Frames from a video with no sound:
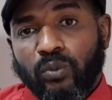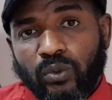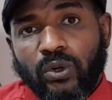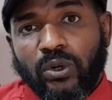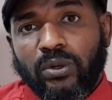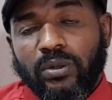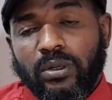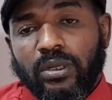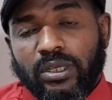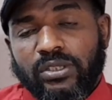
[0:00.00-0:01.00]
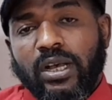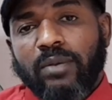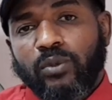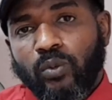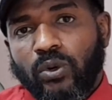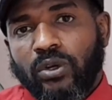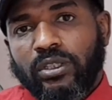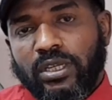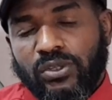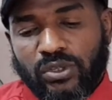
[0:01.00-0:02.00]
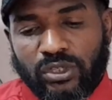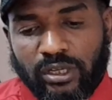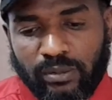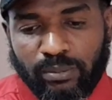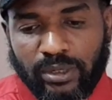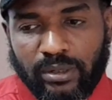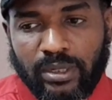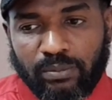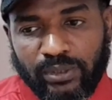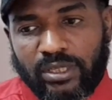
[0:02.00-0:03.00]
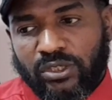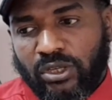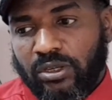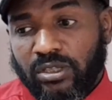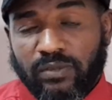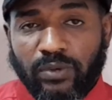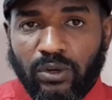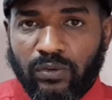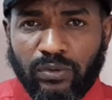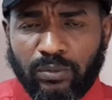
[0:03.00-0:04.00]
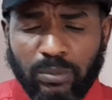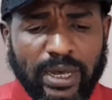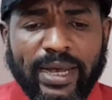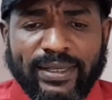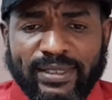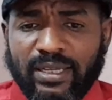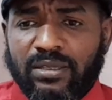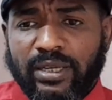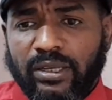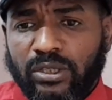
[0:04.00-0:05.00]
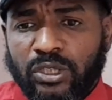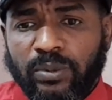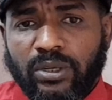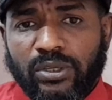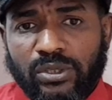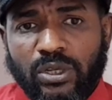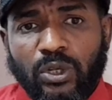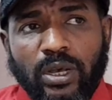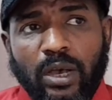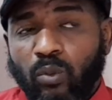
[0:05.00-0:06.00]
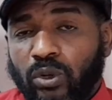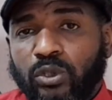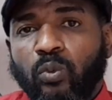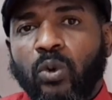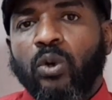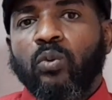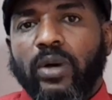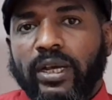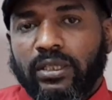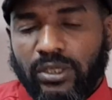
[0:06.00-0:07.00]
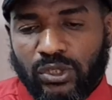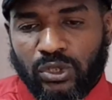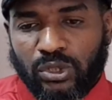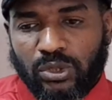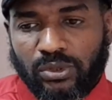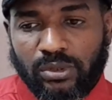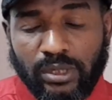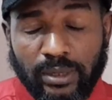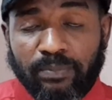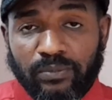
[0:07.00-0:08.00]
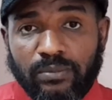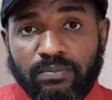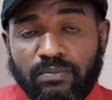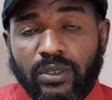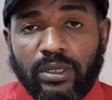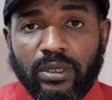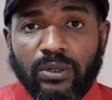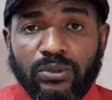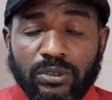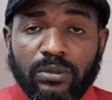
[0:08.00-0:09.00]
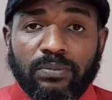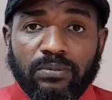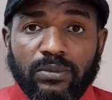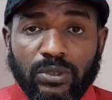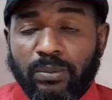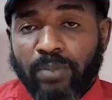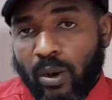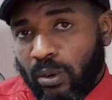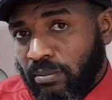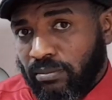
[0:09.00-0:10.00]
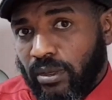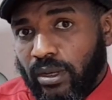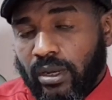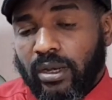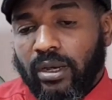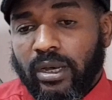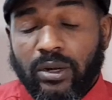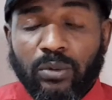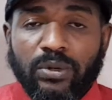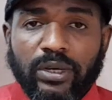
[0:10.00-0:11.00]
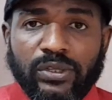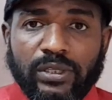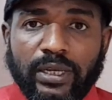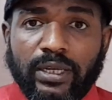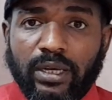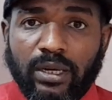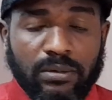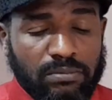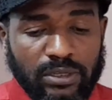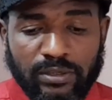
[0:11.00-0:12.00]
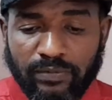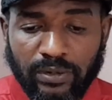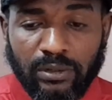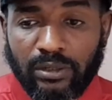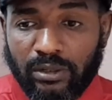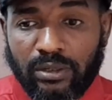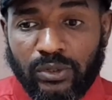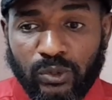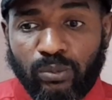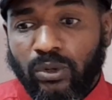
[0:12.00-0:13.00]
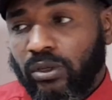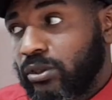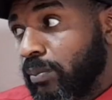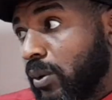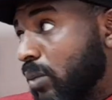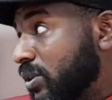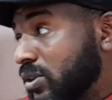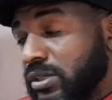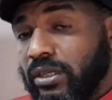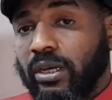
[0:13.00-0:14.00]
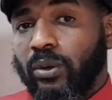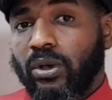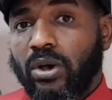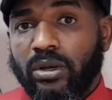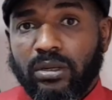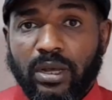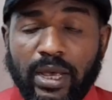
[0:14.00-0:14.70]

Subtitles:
the war. Stop the war, ladies and gentlemen. Please share this video. I said it in English because I want the worldwide listen to to the poem, and I hope you guys like it. It's a very little and a small. The poem is still going on.